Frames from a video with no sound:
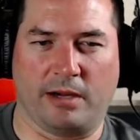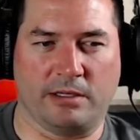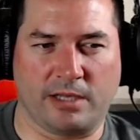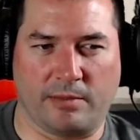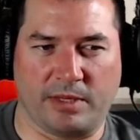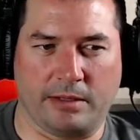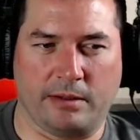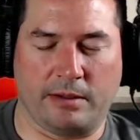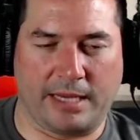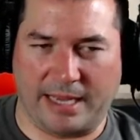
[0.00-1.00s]
or something.
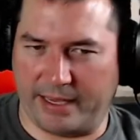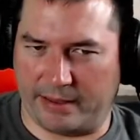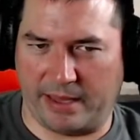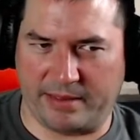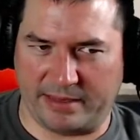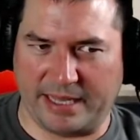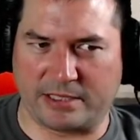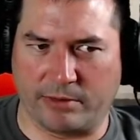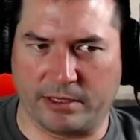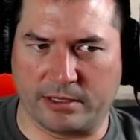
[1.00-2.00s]
I think that's
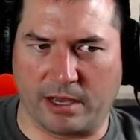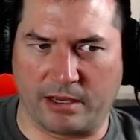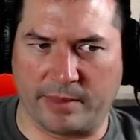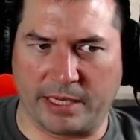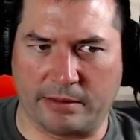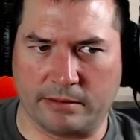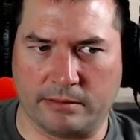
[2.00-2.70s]
what you're talking about.